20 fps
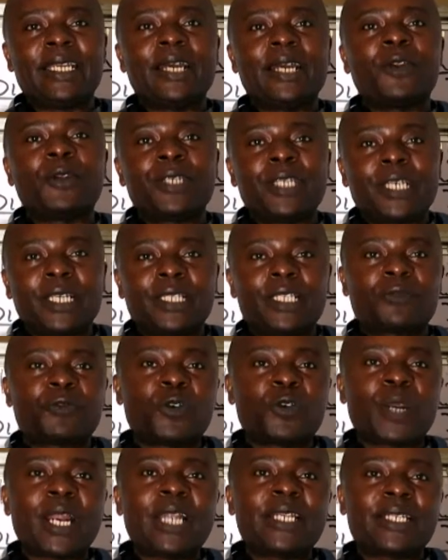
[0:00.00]
I don't take this for
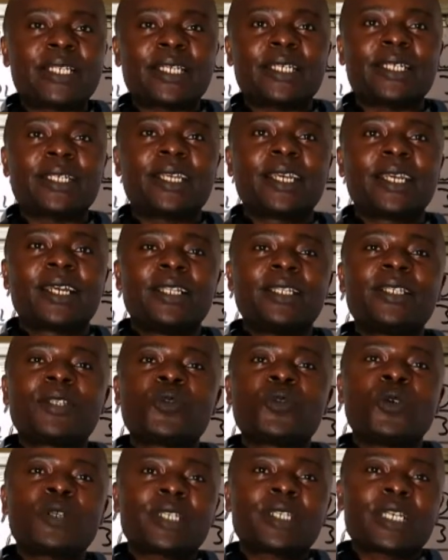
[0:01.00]
granted. This is
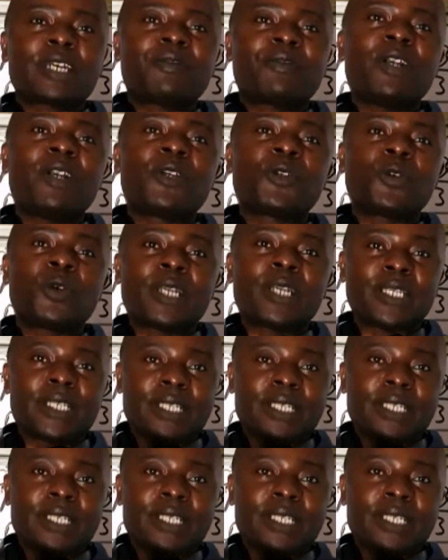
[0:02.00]
what Raphael told us.